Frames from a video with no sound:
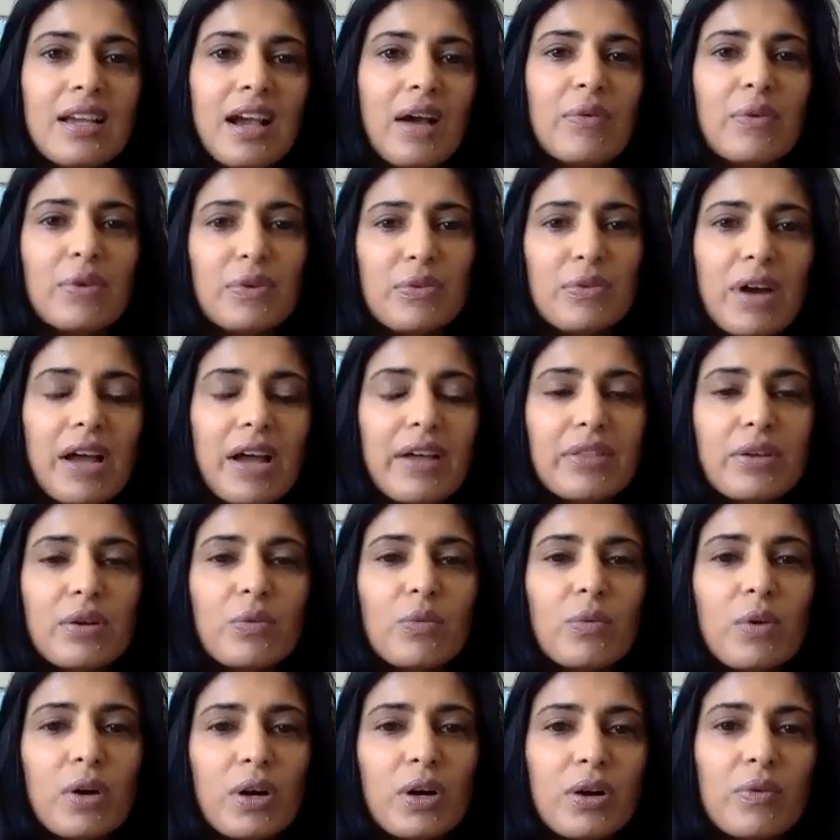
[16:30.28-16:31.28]
I would
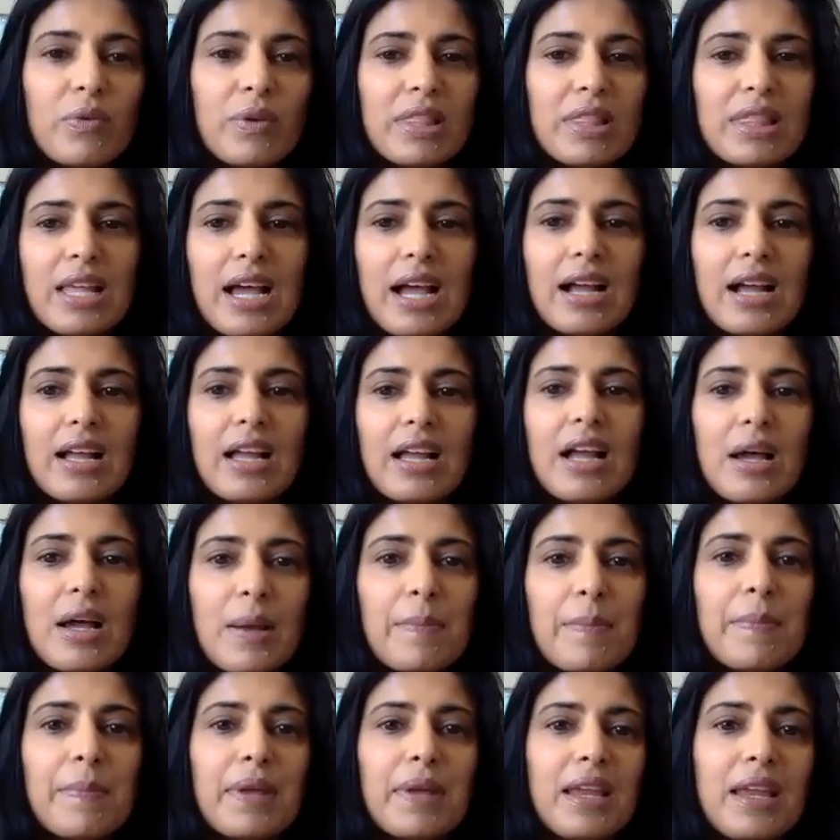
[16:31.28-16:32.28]
rather work with that
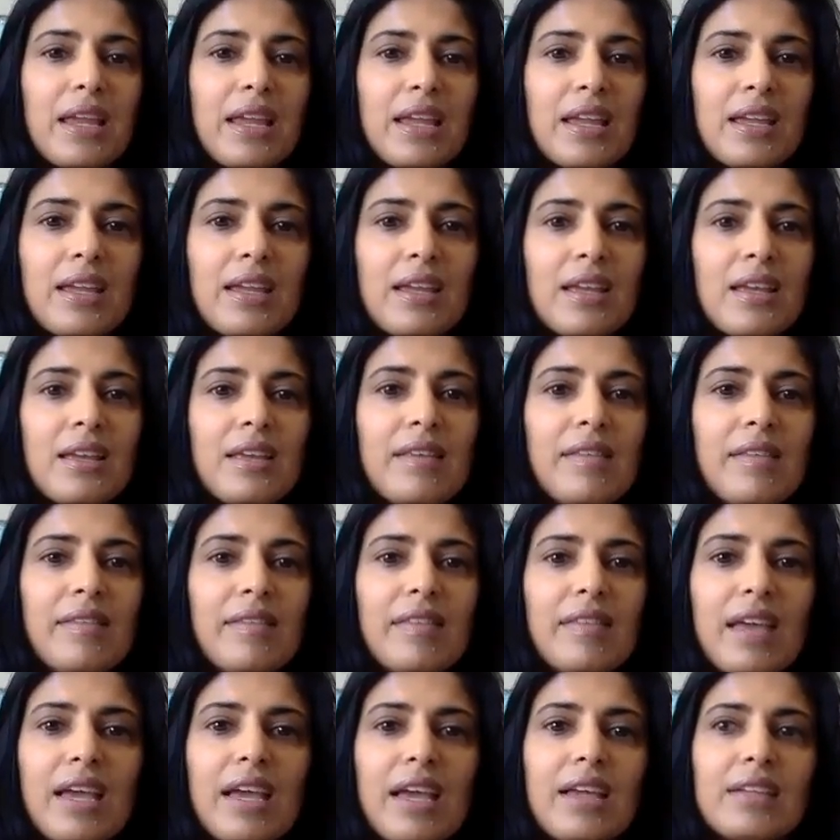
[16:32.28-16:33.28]
company
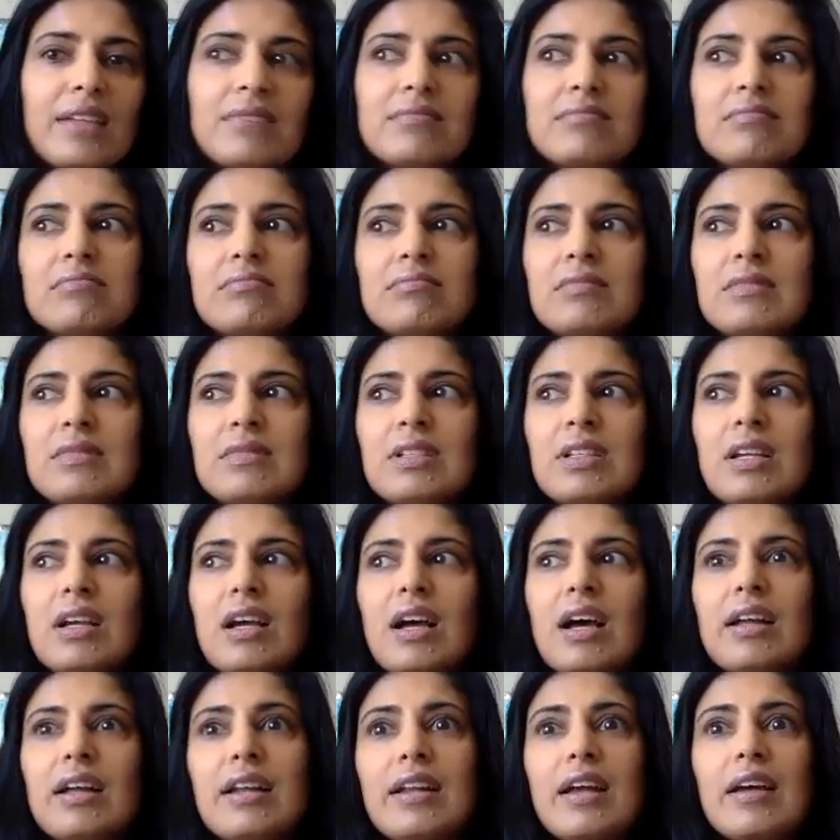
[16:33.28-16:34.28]
than
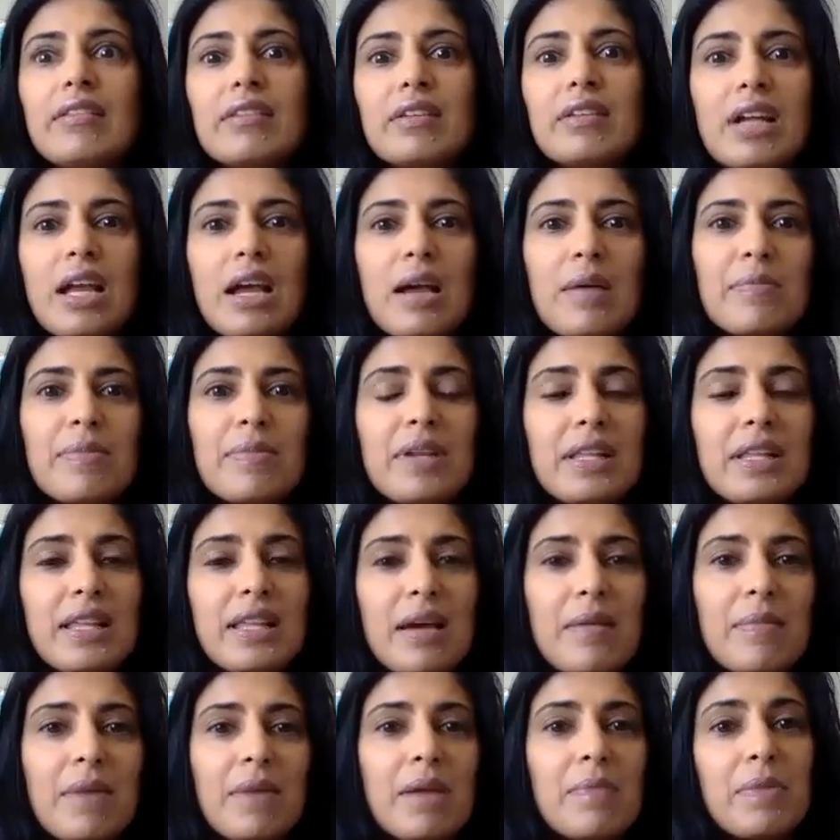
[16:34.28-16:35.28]
another company
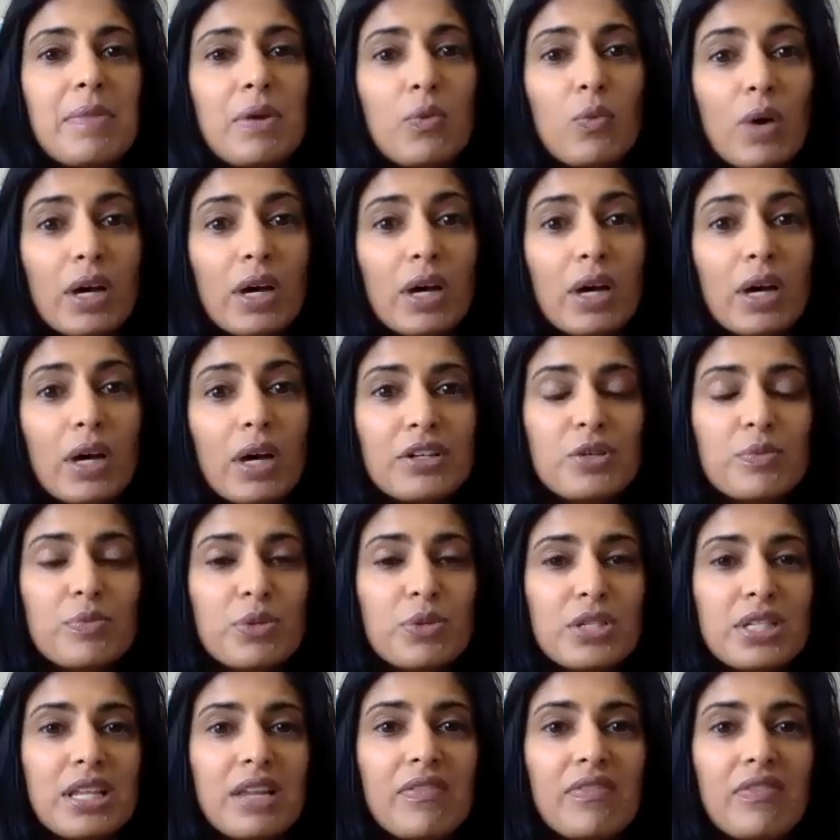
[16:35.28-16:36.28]
that might be
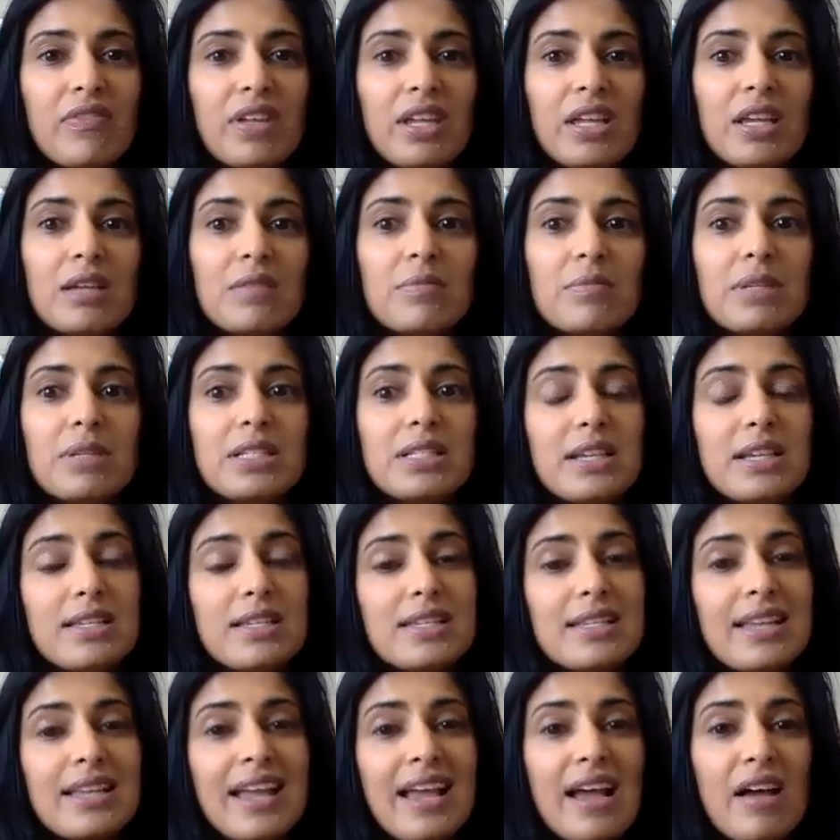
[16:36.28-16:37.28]
100% vegan but
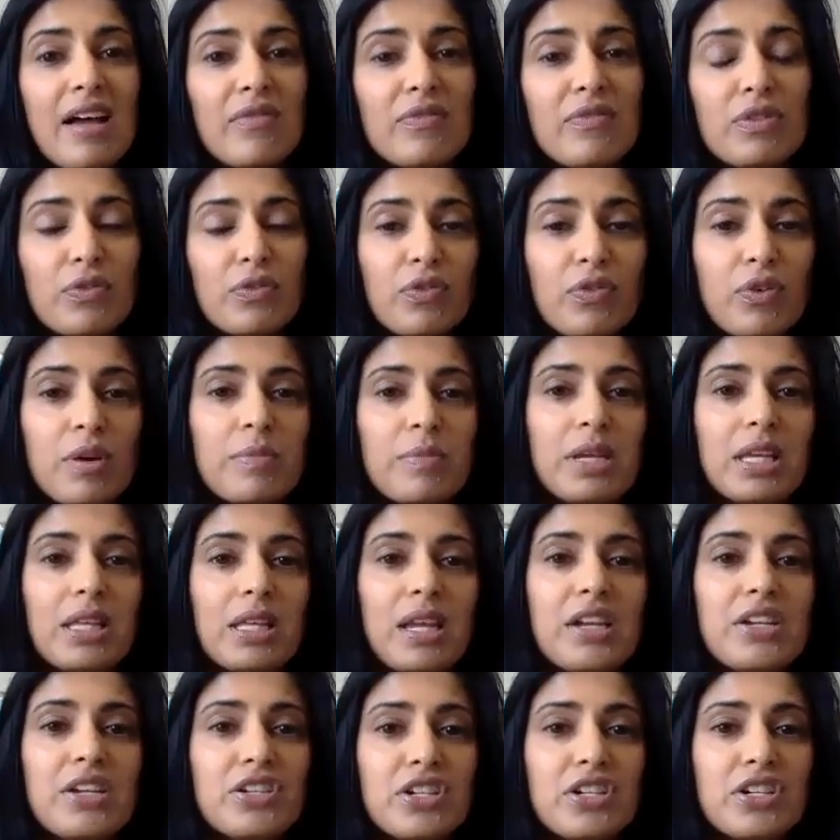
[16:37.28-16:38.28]
doesn't have the
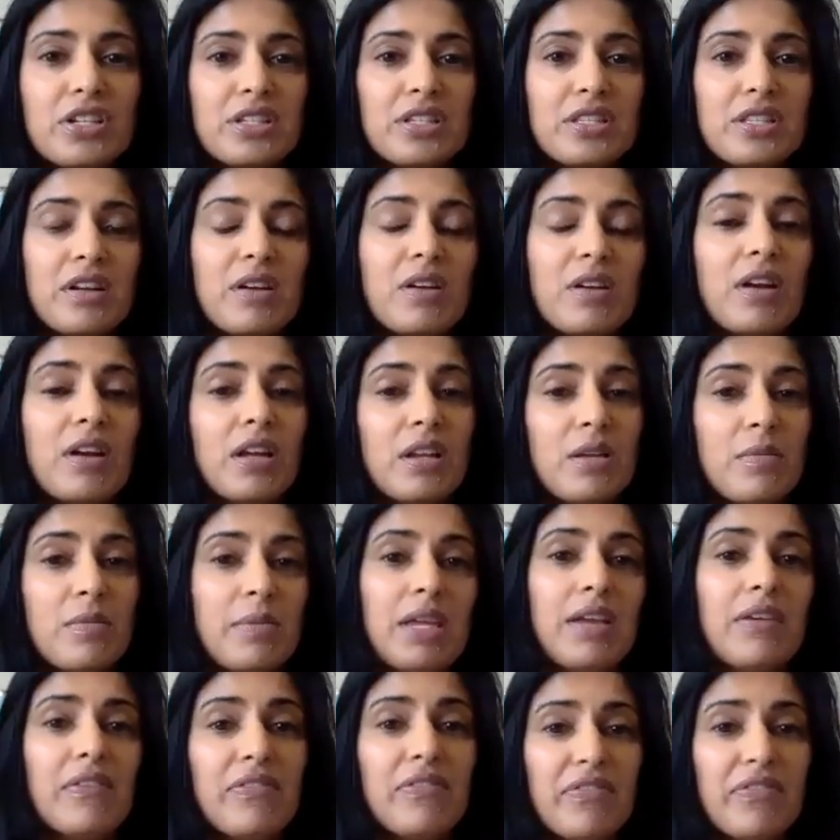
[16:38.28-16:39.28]
formulations that are going to
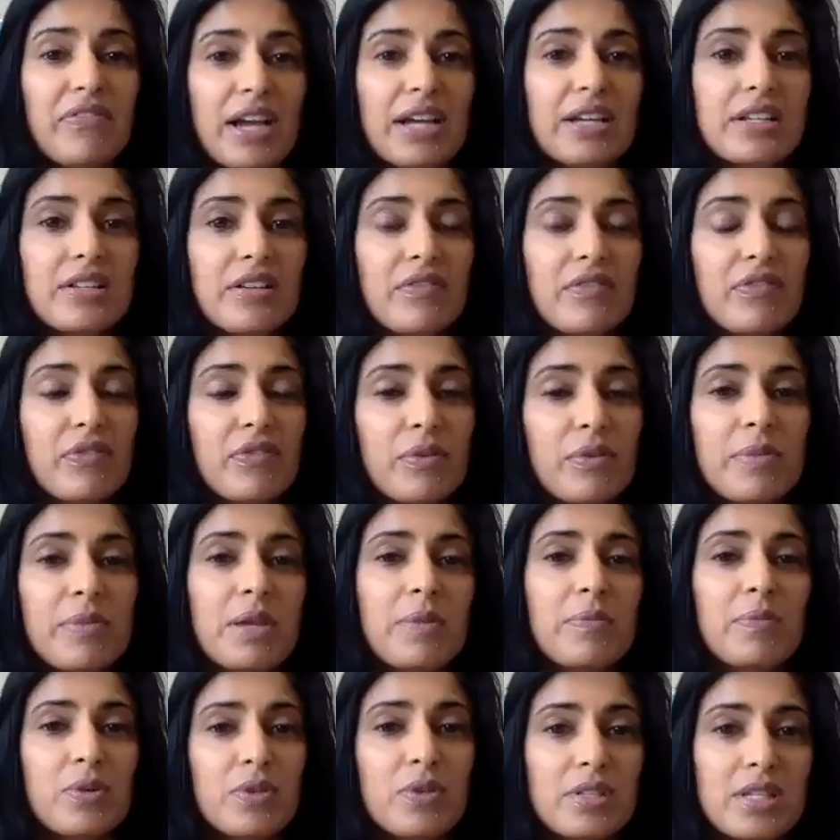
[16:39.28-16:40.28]
be effective for
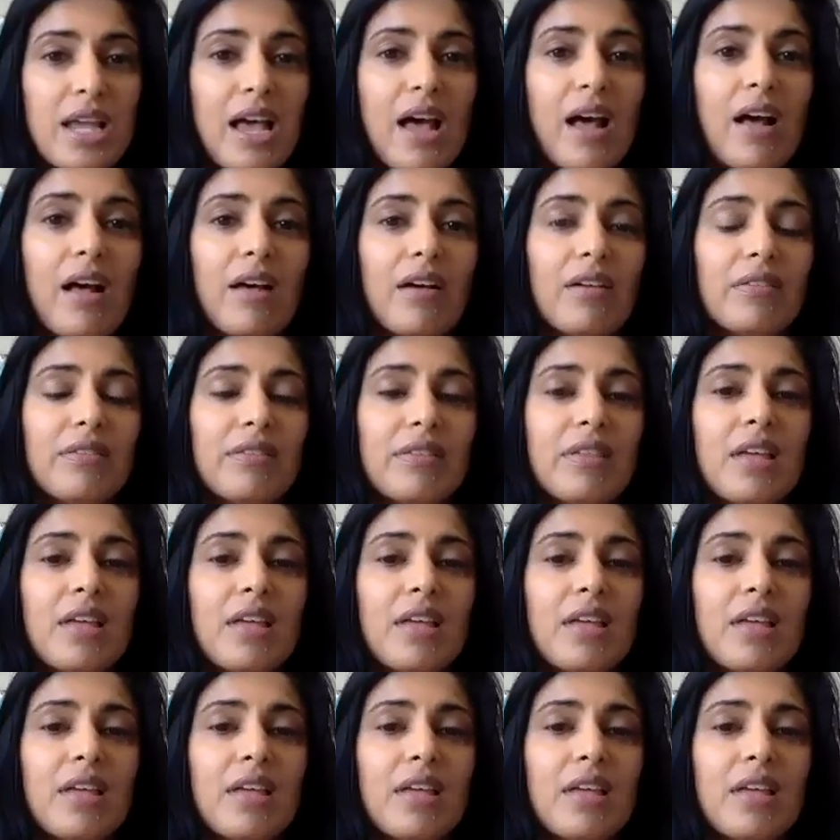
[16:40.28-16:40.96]
people's health.